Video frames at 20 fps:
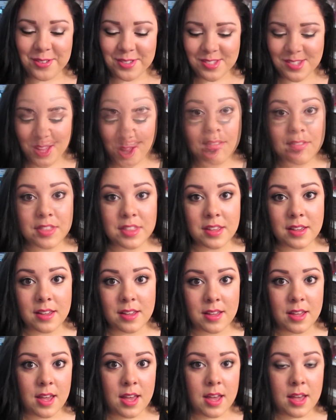So have
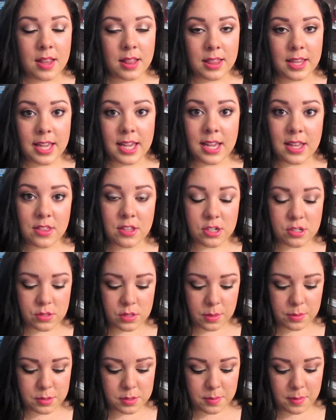the link in the
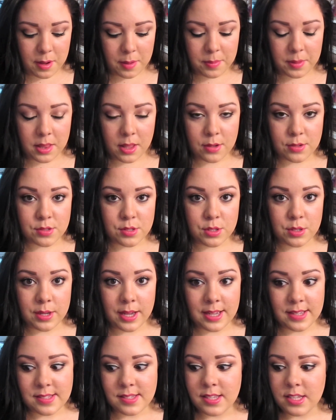description bar below so you
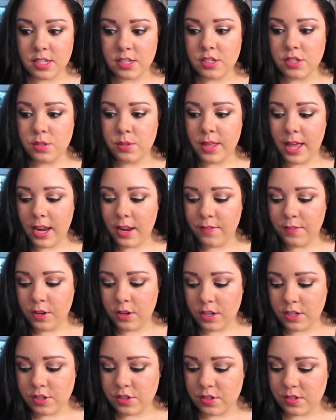guys can do that if
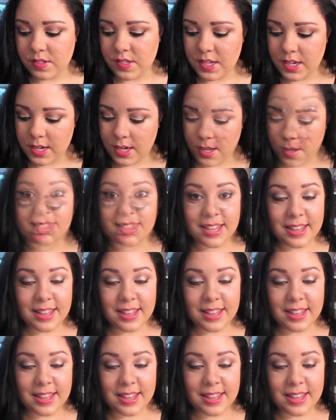you're interested in it.